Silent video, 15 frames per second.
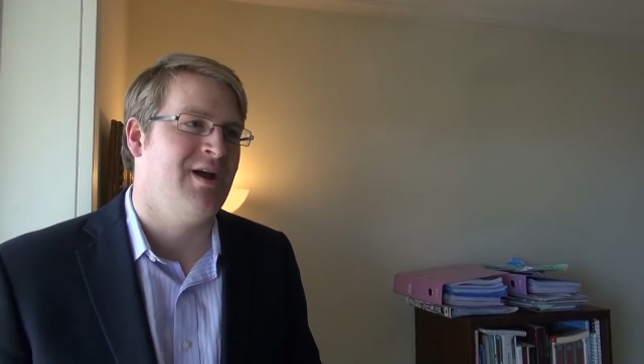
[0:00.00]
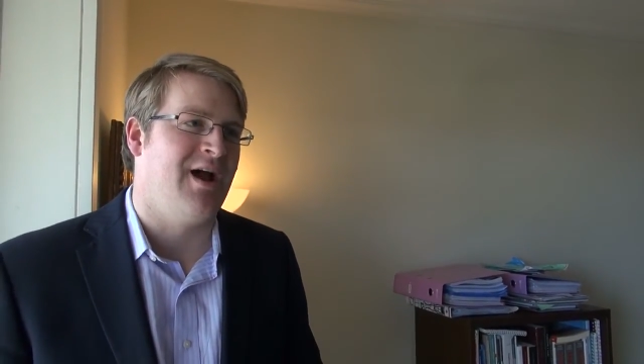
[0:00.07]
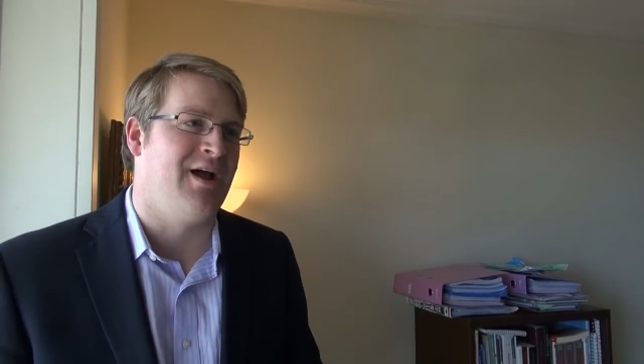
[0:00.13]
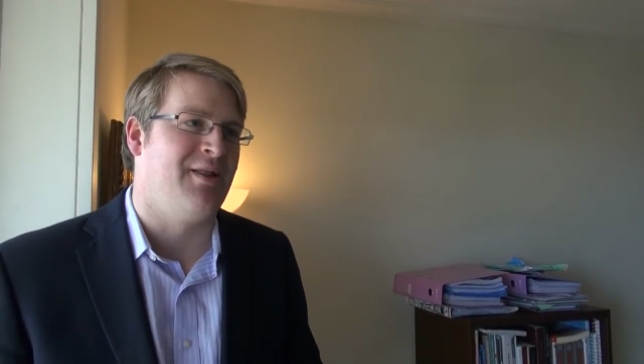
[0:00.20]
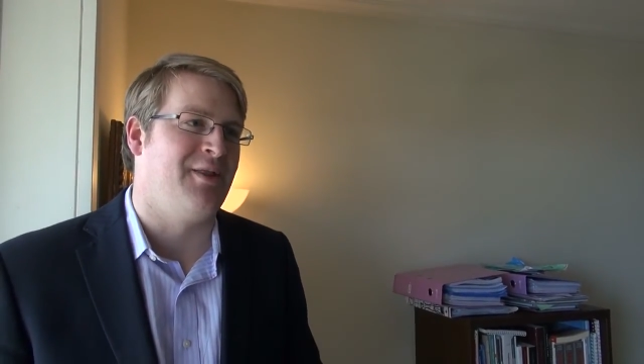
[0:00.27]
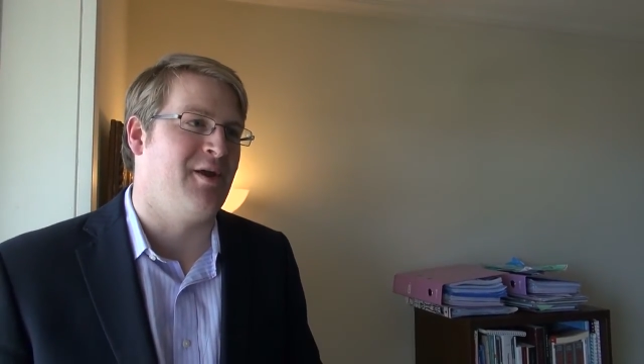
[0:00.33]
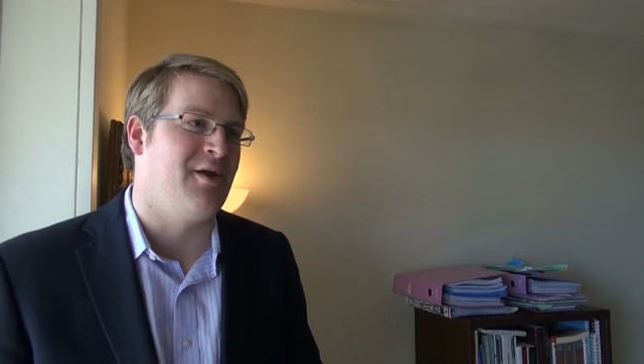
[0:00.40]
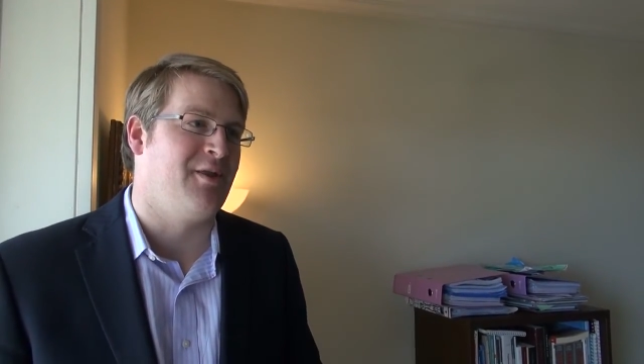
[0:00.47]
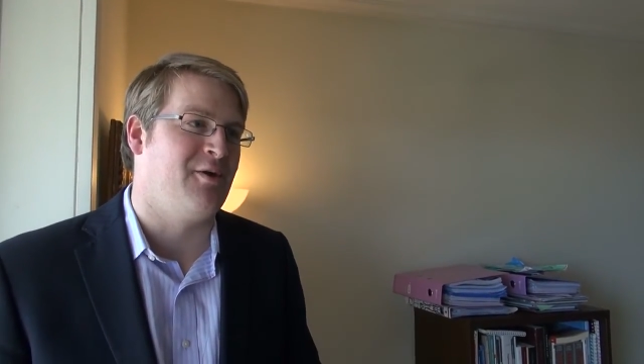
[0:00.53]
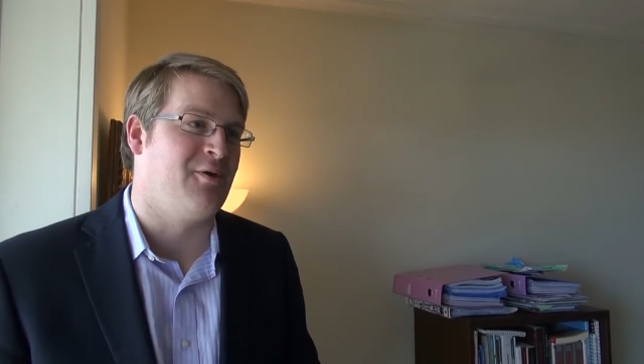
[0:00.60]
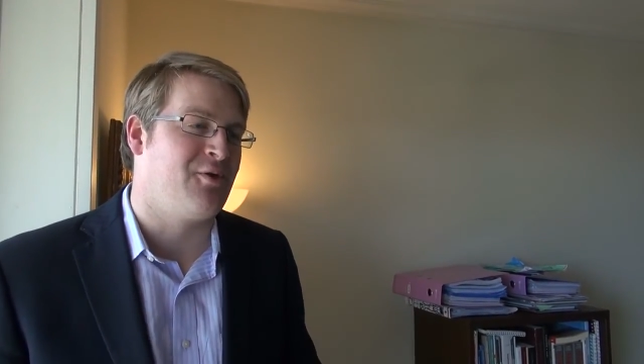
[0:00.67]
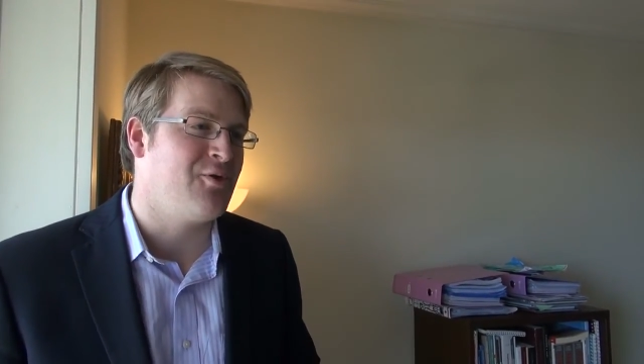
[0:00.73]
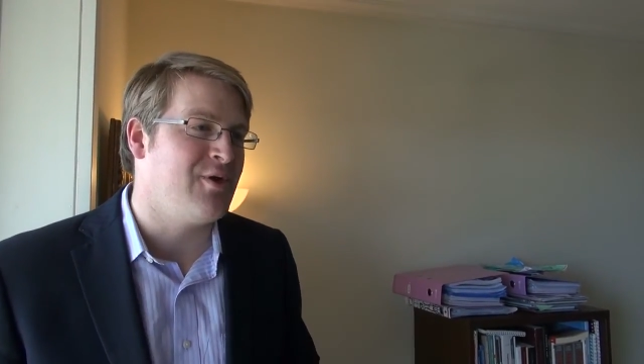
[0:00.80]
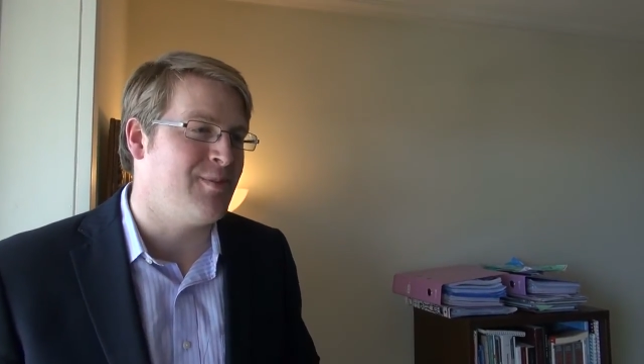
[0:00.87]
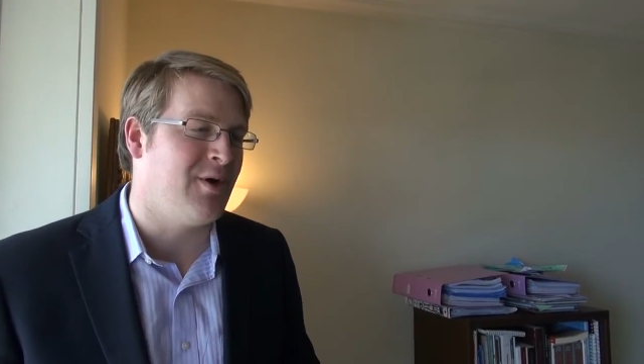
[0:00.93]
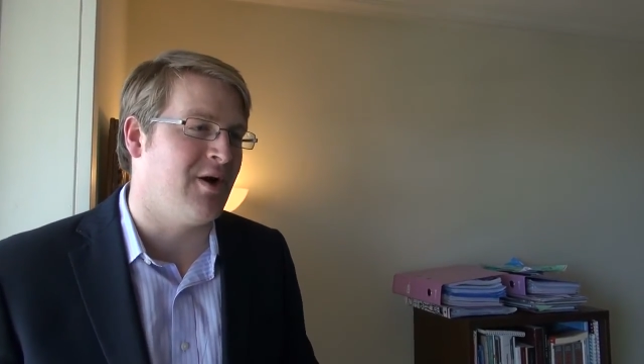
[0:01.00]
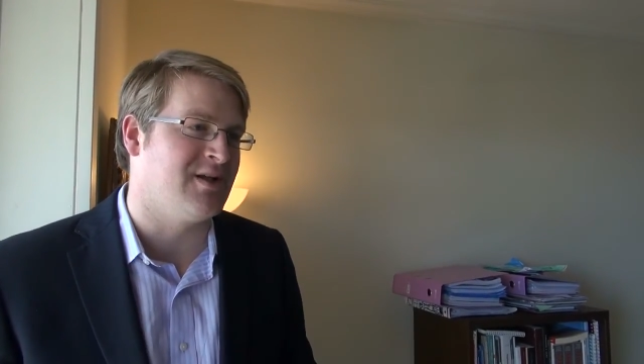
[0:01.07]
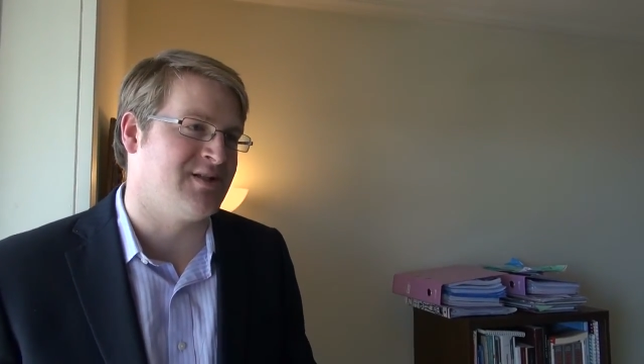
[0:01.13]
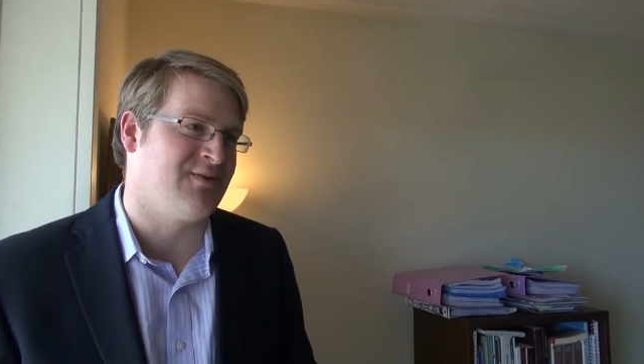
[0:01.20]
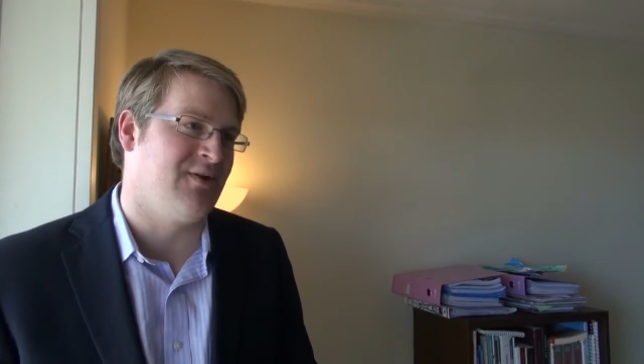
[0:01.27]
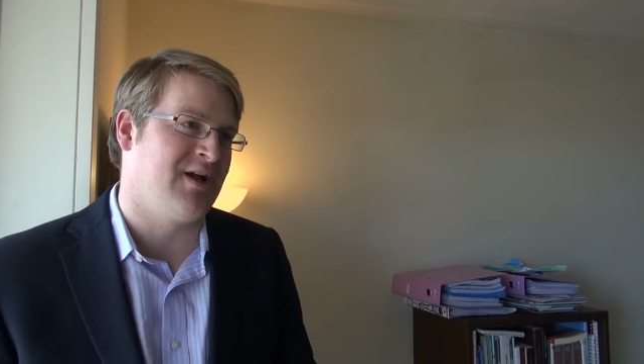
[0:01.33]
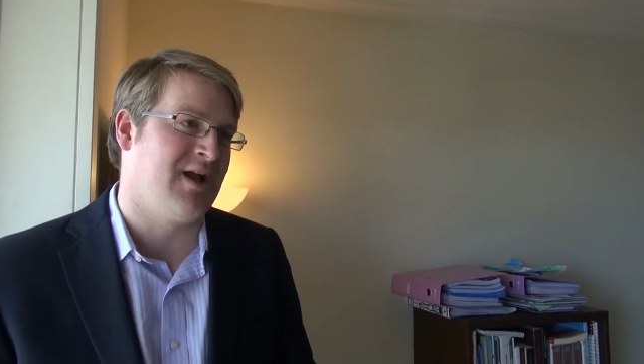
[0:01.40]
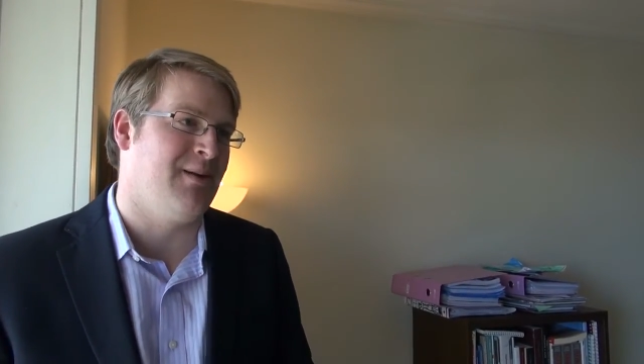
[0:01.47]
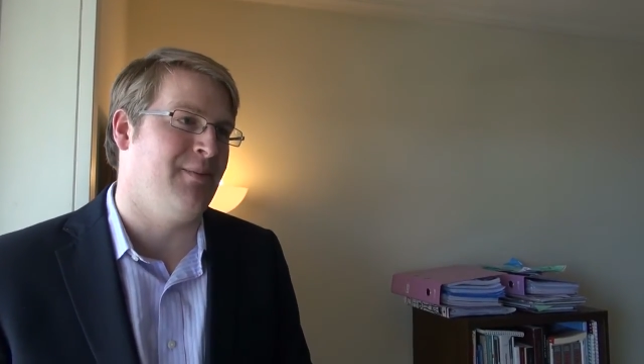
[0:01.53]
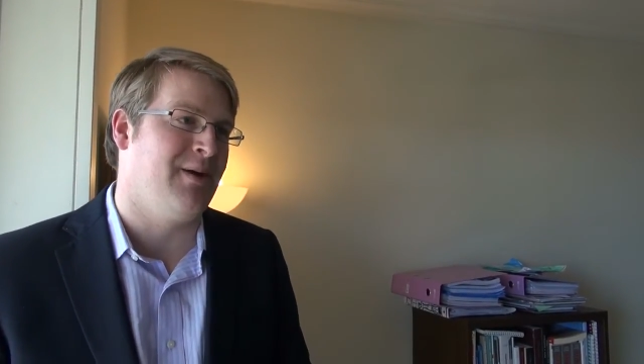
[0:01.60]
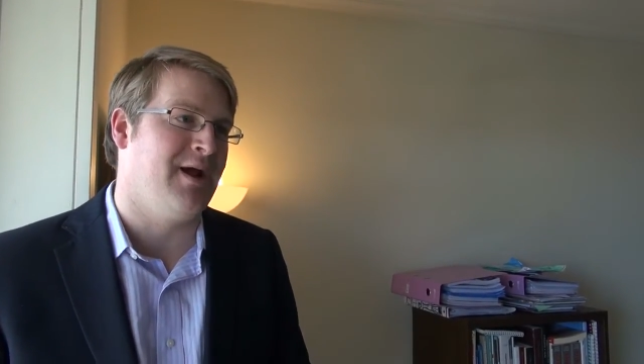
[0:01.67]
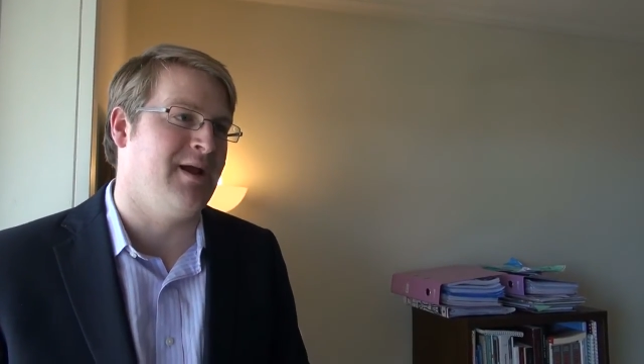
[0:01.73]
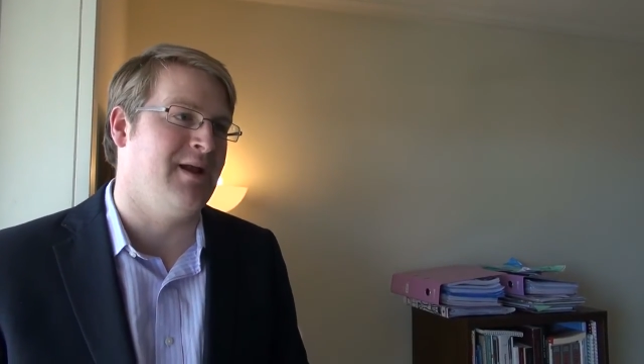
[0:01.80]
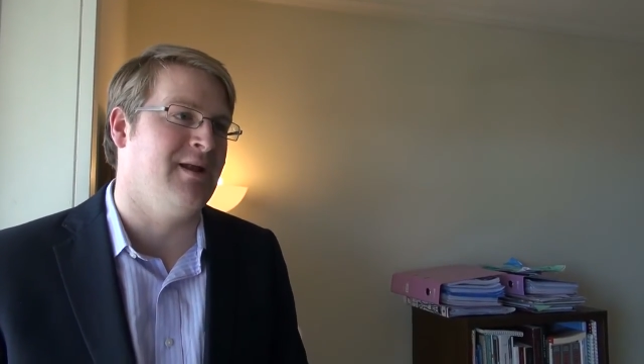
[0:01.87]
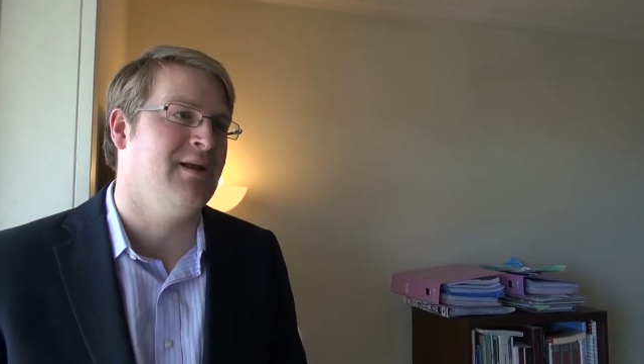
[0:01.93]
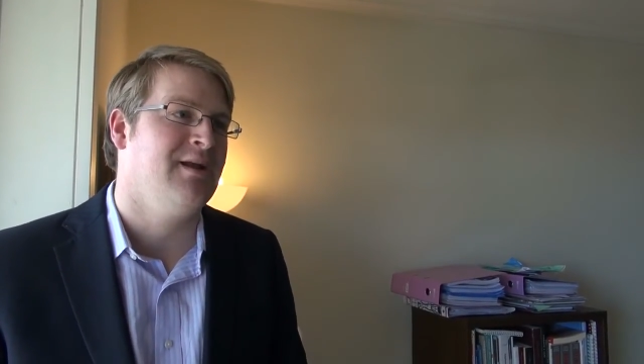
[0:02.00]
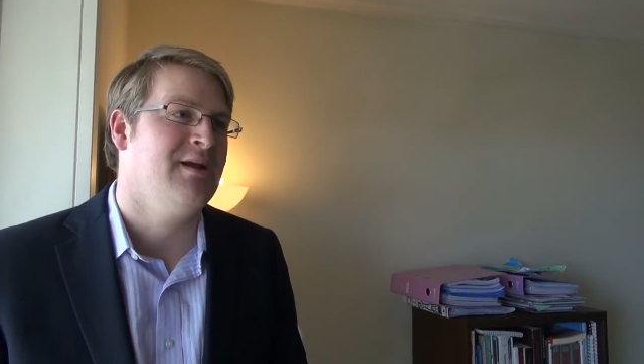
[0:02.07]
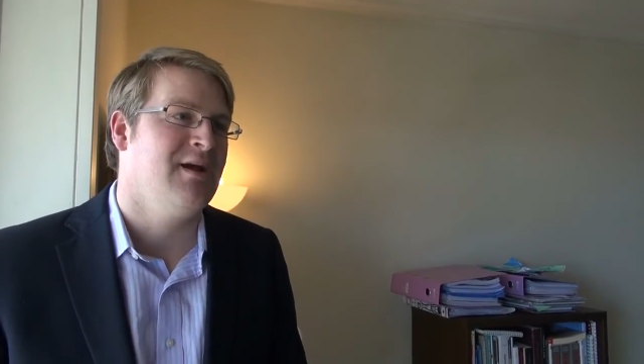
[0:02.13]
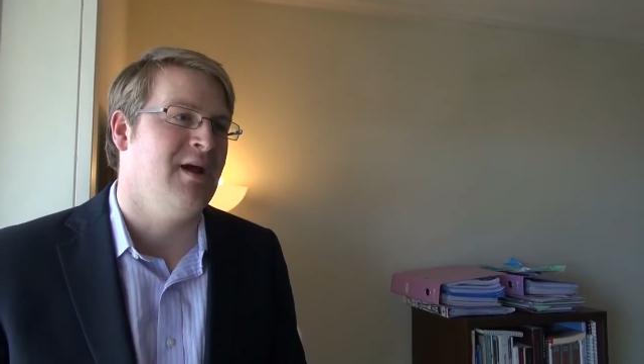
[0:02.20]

And there are three parts of our campaign: